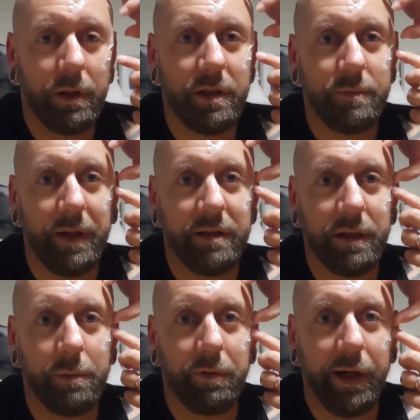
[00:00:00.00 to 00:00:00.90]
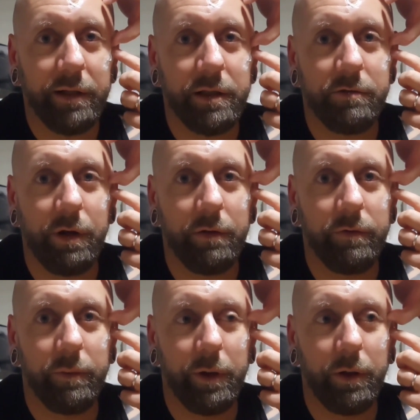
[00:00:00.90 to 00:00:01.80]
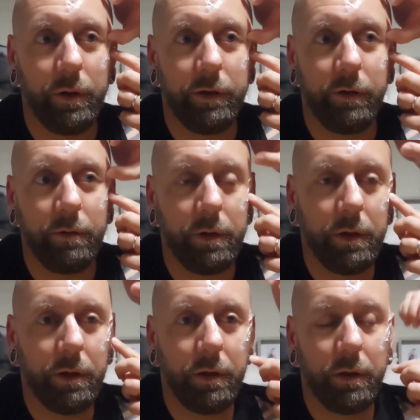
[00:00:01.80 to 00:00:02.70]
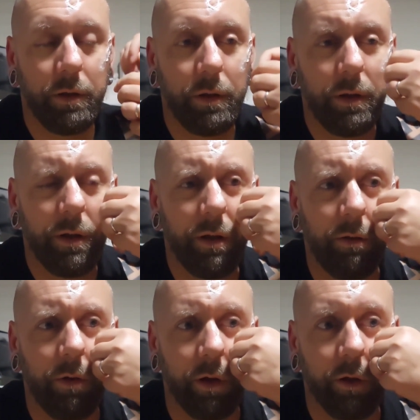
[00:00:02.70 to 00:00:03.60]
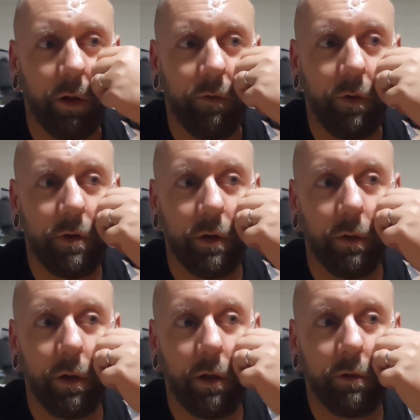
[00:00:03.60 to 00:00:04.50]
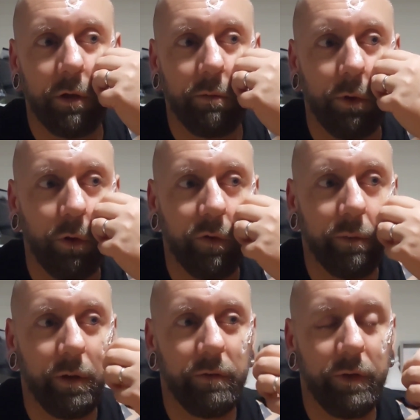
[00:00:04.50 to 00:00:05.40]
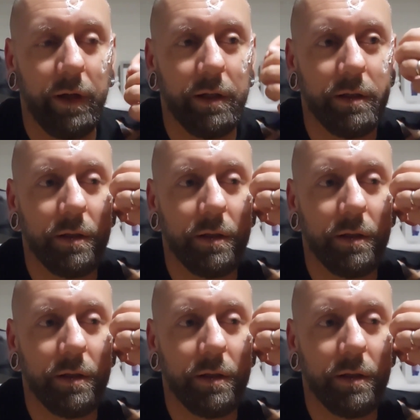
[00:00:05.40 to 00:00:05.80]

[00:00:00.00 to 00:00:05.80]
This is basically a practice run for my 9-year-old. Oh God, it feels like you're literally moving my face.